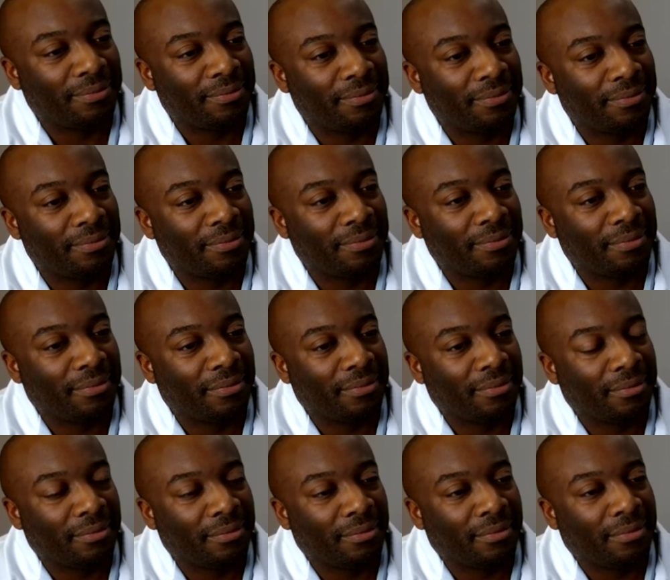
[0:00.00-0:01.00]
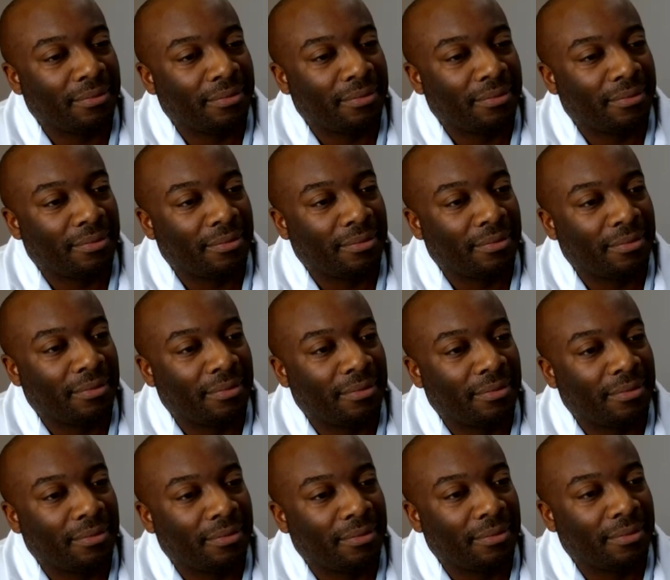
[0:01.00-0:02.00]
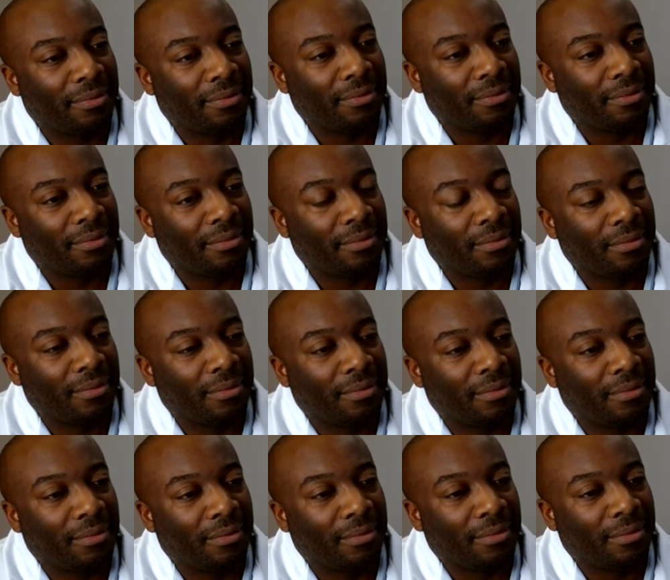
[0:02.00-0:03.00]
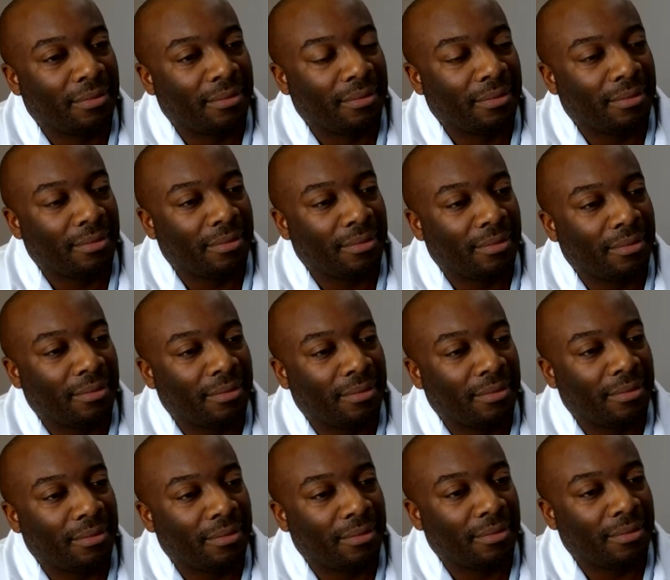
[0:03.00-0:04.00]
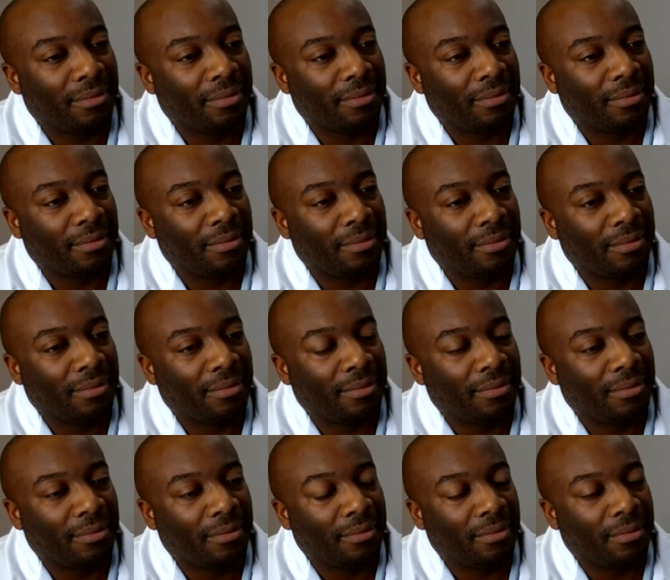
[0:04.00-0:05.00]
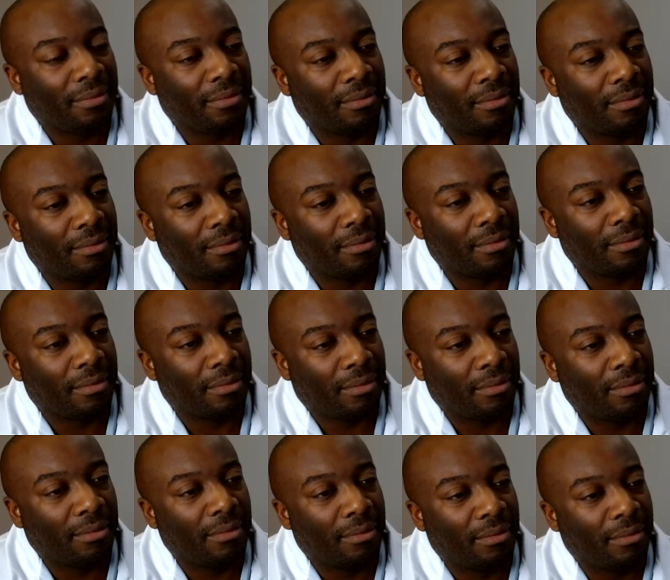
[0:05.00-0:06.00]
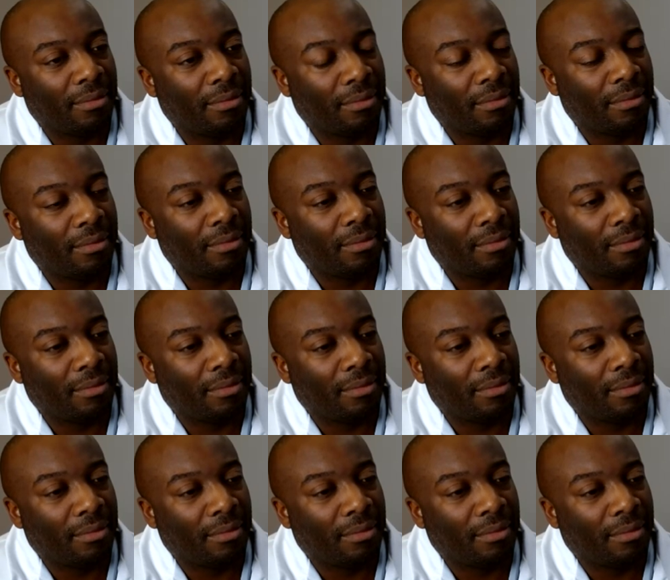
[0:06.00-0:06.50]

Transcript: This person isn't speaking.